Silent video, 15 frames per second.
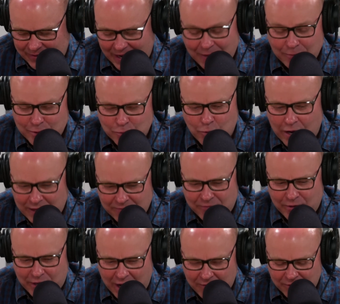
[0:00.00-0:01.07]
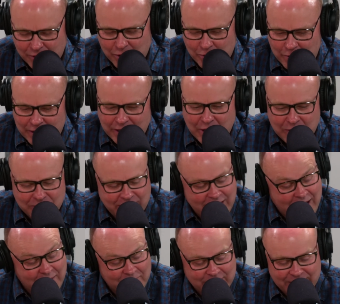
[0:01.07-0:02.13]
I was running for governor when COVID
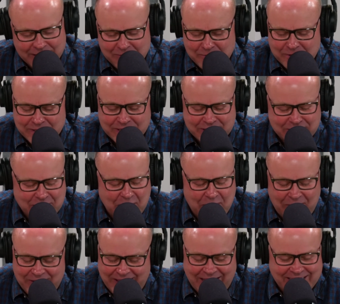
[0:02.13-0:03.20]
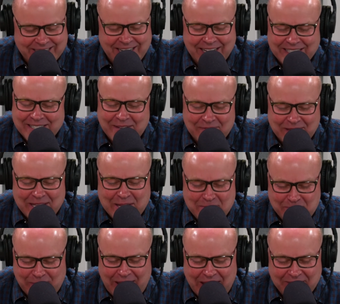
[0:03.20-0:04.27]
happened. That's not something you
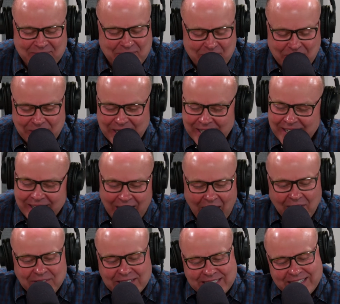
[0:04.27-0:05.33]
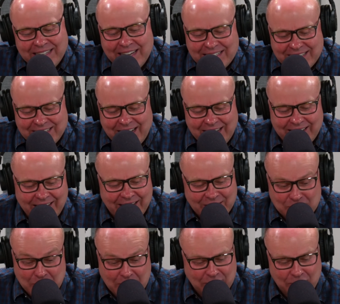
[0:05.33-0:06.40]
plan for. Obviously, as an
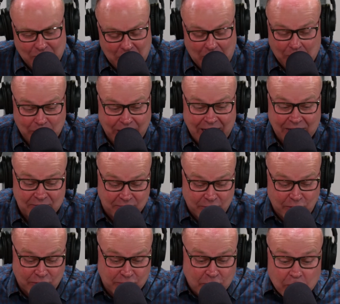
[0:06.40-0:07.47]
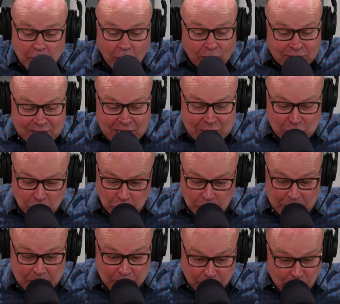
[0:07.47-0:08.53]
athletic director, you're not planning for your football schedule to
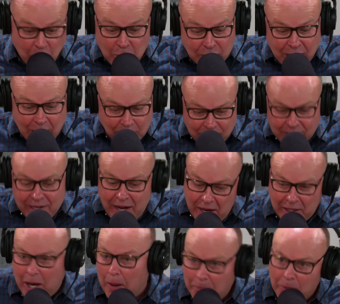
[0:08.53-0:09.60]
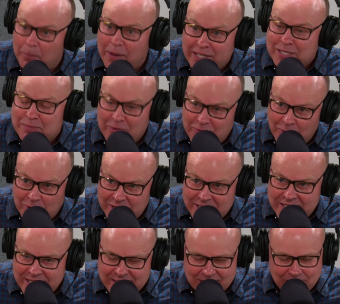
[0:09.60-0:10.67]
be blown up a couple months before the
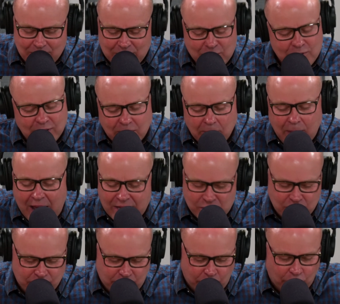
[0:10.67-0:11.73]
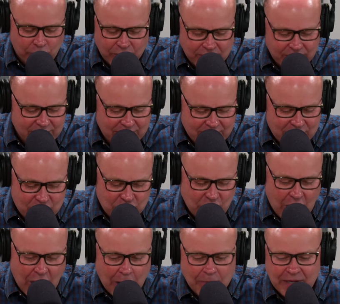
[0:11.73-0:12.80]
season, but you did a masterful
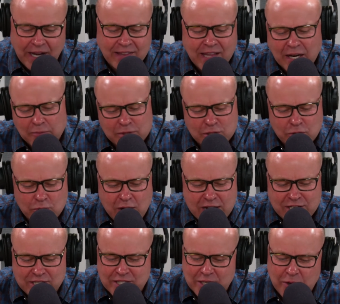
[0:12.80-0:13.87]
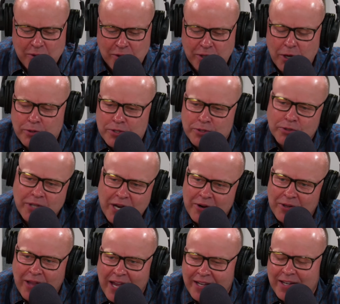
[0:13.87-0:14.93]
job. And I thought it was courageous to go to Coastal
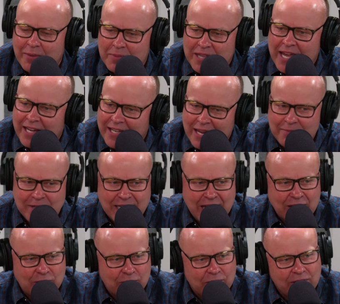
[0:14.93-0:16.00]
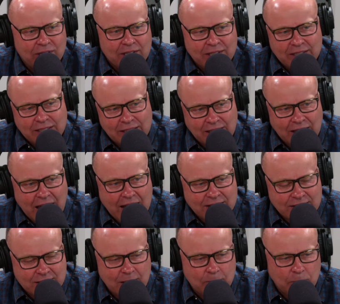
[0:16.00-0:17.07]
Carolina. I mean, that came together in the
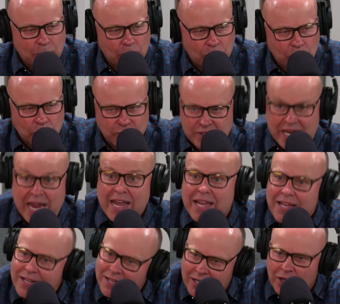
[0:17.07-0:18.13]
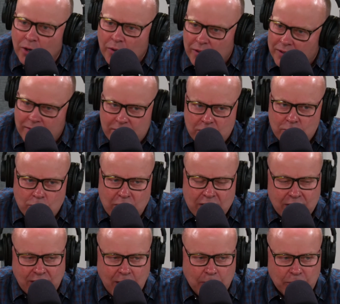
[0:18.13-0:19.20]
last couple days. You know, you
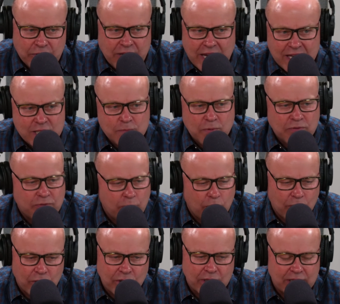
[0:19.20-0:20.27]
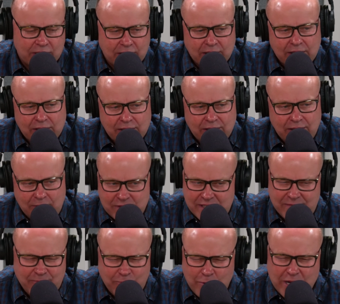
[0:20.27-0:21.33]
win a couple days before, and that was
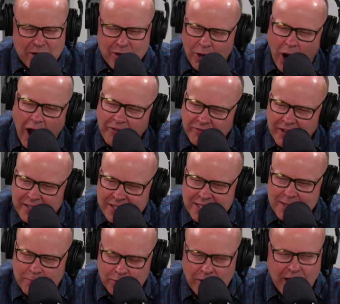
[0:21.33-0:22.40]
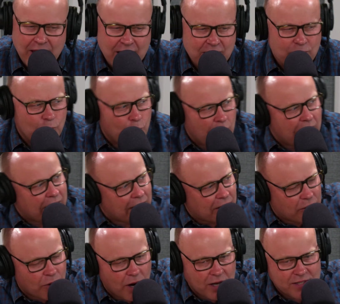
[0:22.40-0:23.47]
a weird offense to play way
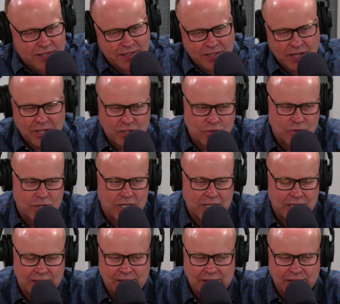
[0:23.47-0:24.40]
across the country.